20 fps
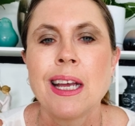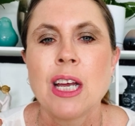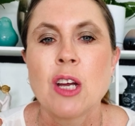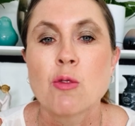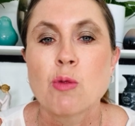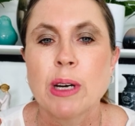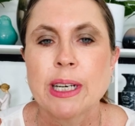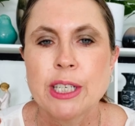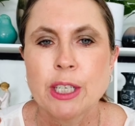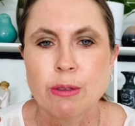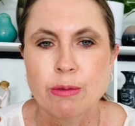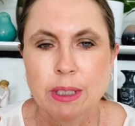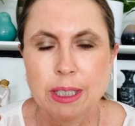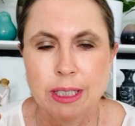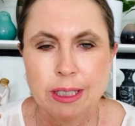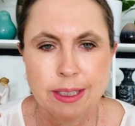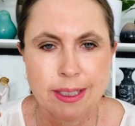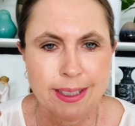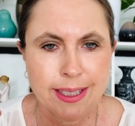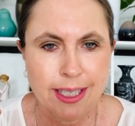Rent
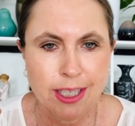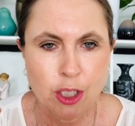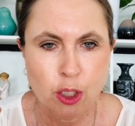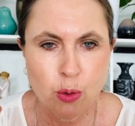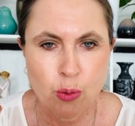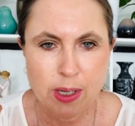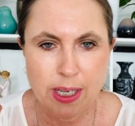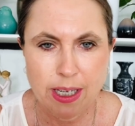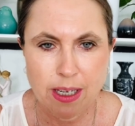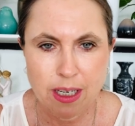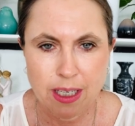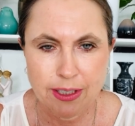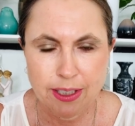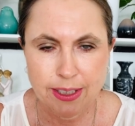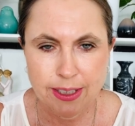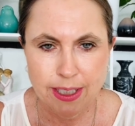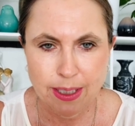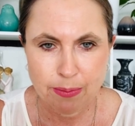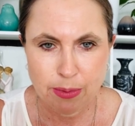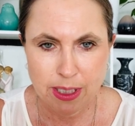arrears, 29th
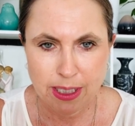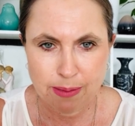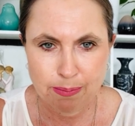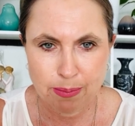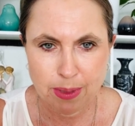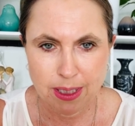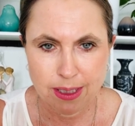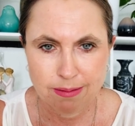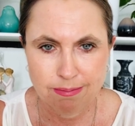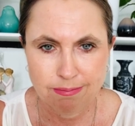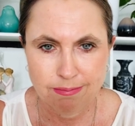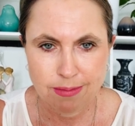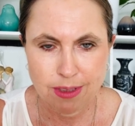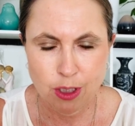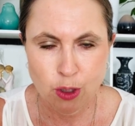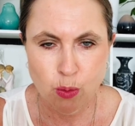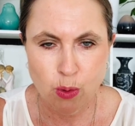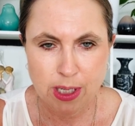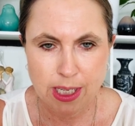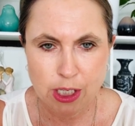of September
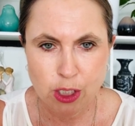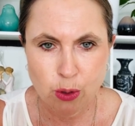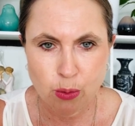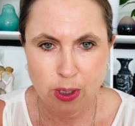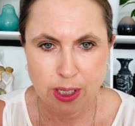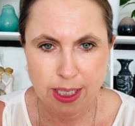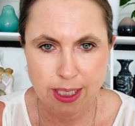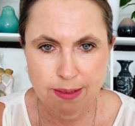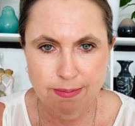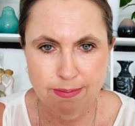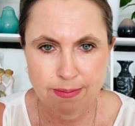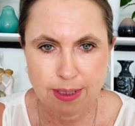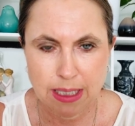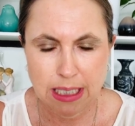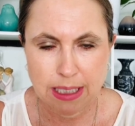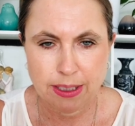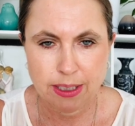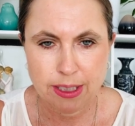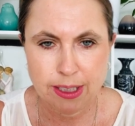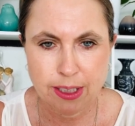2020.
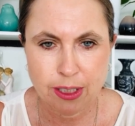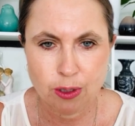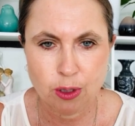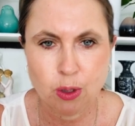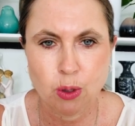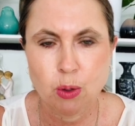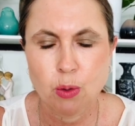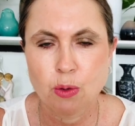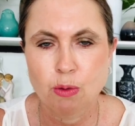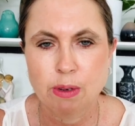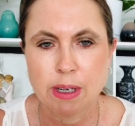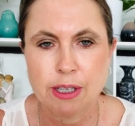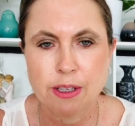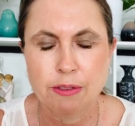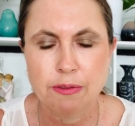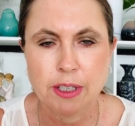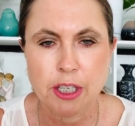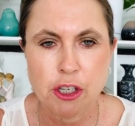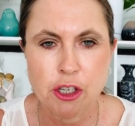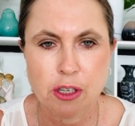And the so-called rent
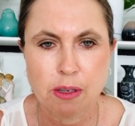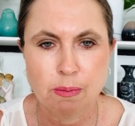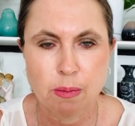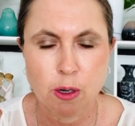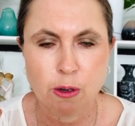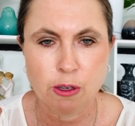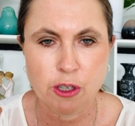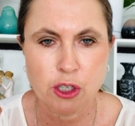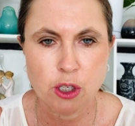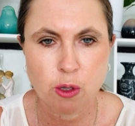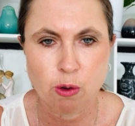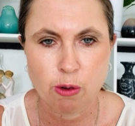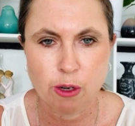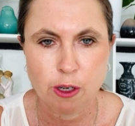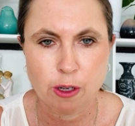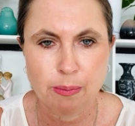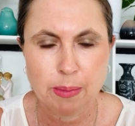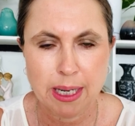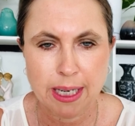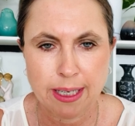eviction
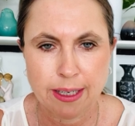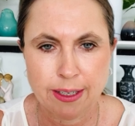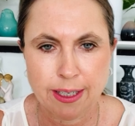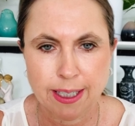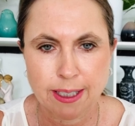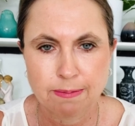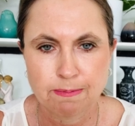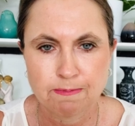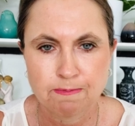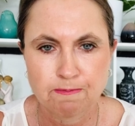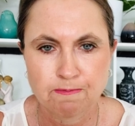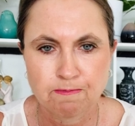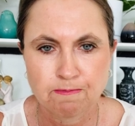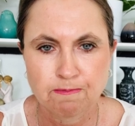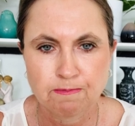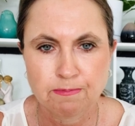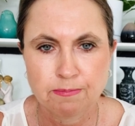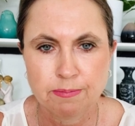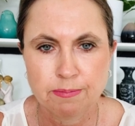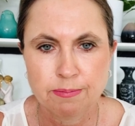moratorium ending.
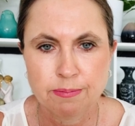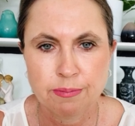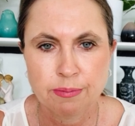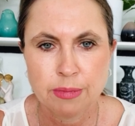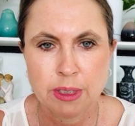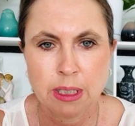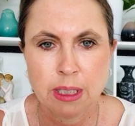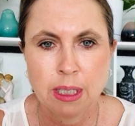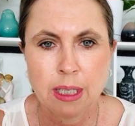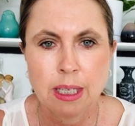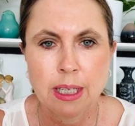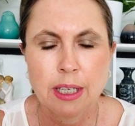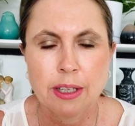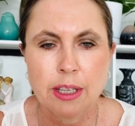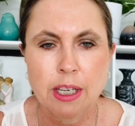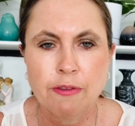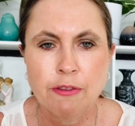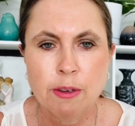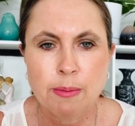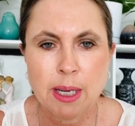
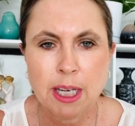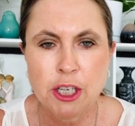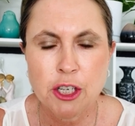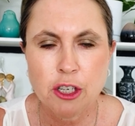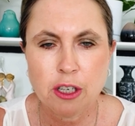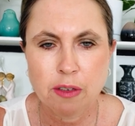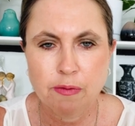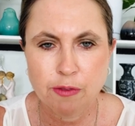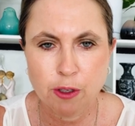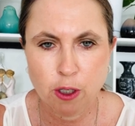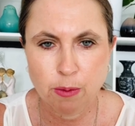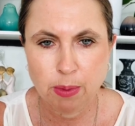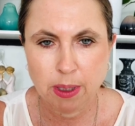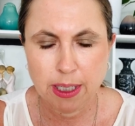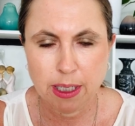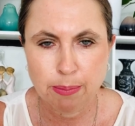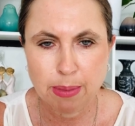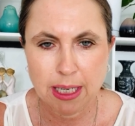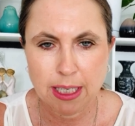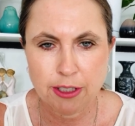The information I'm
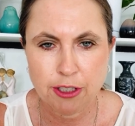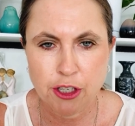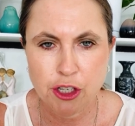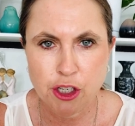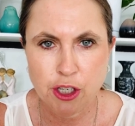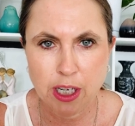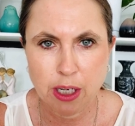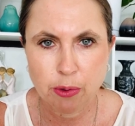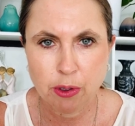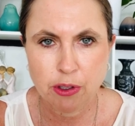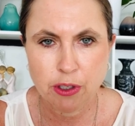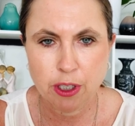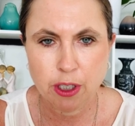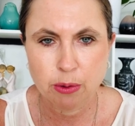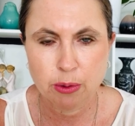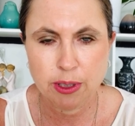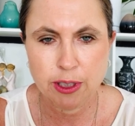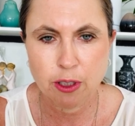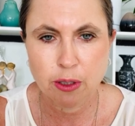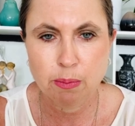verbally about to share with
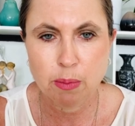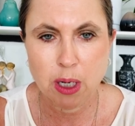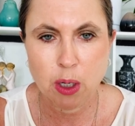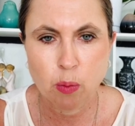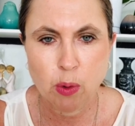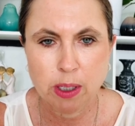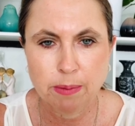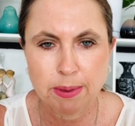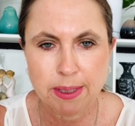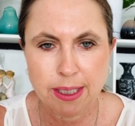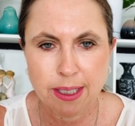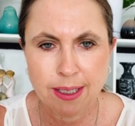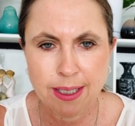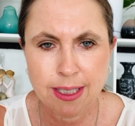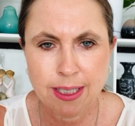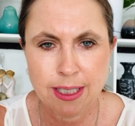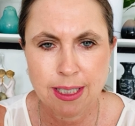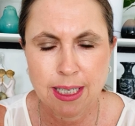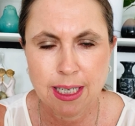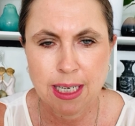you is on my
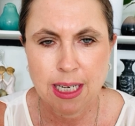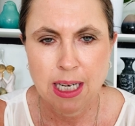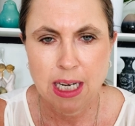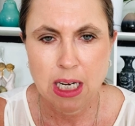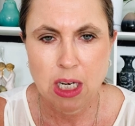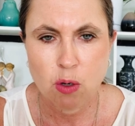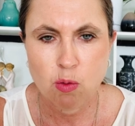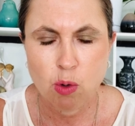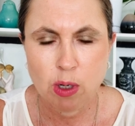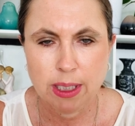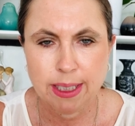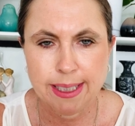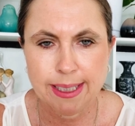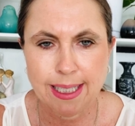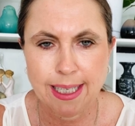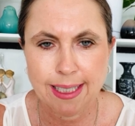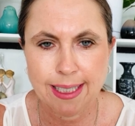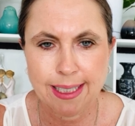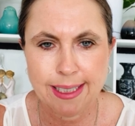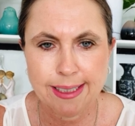website,
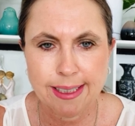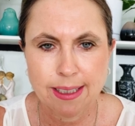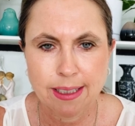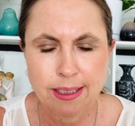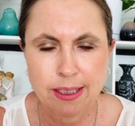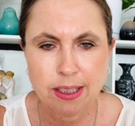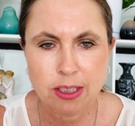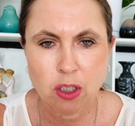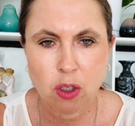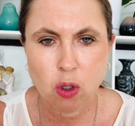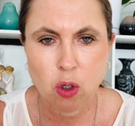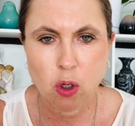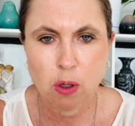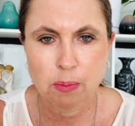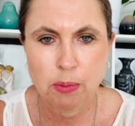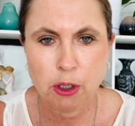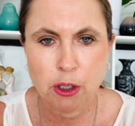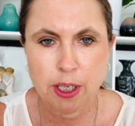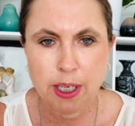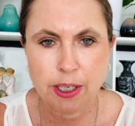
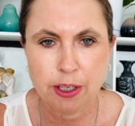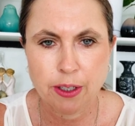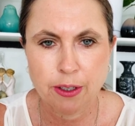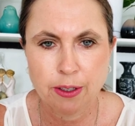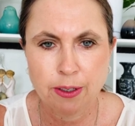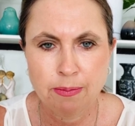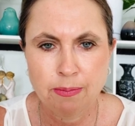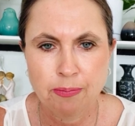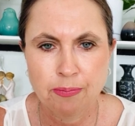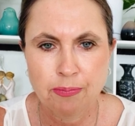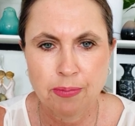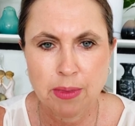realestateexcellence.com.au.